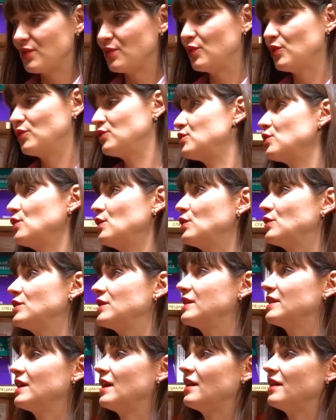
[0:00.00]
you want to learn
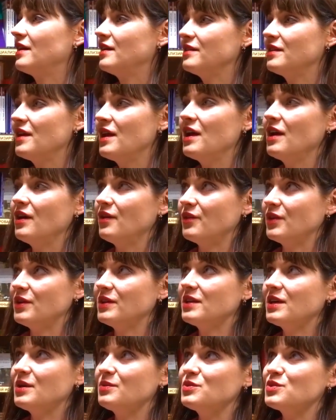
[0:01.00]
Italian,
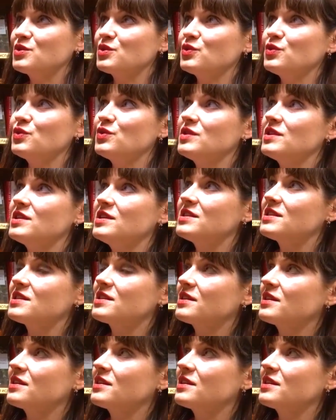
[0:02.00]
welcome to this